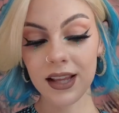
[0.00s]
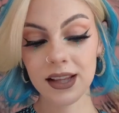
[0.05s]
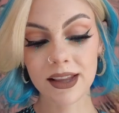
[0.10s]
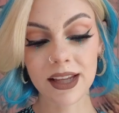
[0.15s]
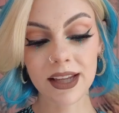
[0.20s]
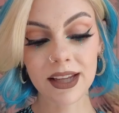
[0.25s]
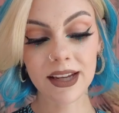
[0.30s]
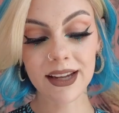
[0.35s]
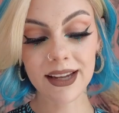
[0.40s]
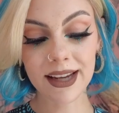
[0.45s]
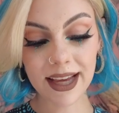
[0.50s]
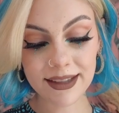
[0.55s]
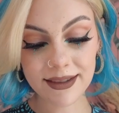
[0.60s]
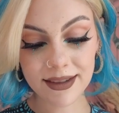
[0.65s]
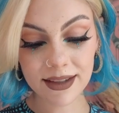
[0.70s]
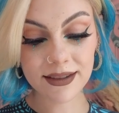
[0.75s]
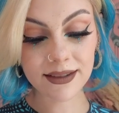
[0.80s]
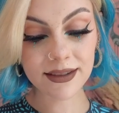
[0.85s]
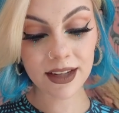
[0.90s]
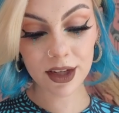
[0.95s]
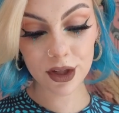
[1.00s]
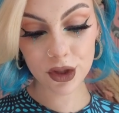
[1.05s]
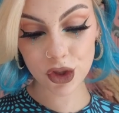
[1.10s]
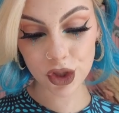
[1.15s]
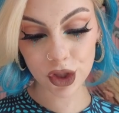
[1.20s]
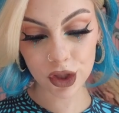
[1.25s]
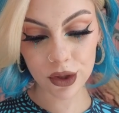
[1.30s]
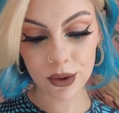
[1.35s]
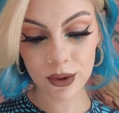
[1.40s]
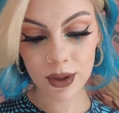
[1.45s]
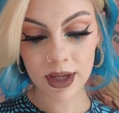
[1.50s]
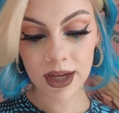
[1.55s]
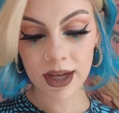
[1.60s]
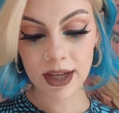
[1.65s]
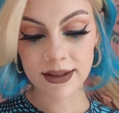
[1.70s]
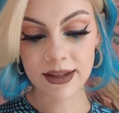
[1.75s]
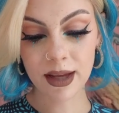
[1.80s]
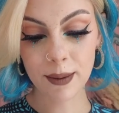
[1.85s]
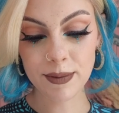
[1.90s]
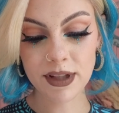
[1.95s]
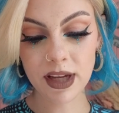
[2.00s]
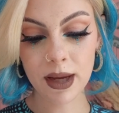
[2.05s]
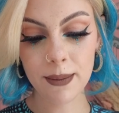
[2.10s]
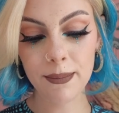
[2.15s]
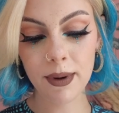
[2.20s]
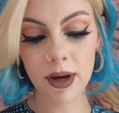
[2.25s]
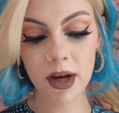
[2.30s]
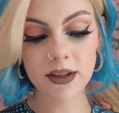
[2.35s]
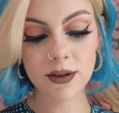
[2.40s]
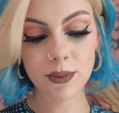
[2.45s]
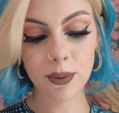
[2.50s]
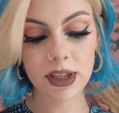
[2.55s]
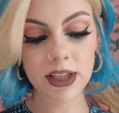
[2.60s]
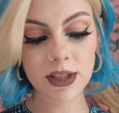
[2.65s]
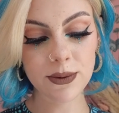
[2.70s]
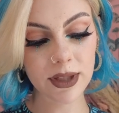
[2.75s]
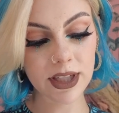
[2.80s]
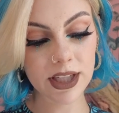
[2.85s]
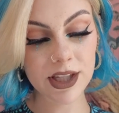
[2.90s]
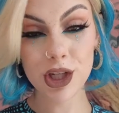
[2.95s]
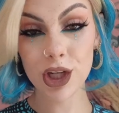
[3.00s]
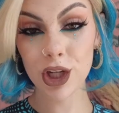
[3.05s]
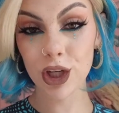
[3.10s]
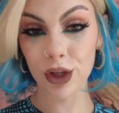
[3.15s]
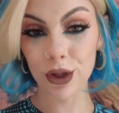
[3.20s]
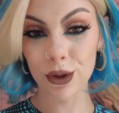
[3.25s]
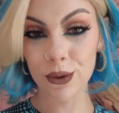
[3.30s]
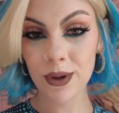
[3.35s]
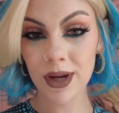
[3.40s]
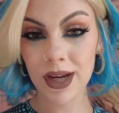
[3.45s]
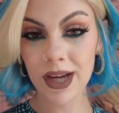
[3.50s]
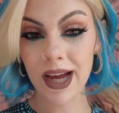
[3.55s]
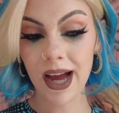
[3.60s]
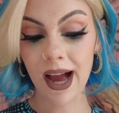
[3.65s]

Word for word: the latest issue, September twenty twenty-two.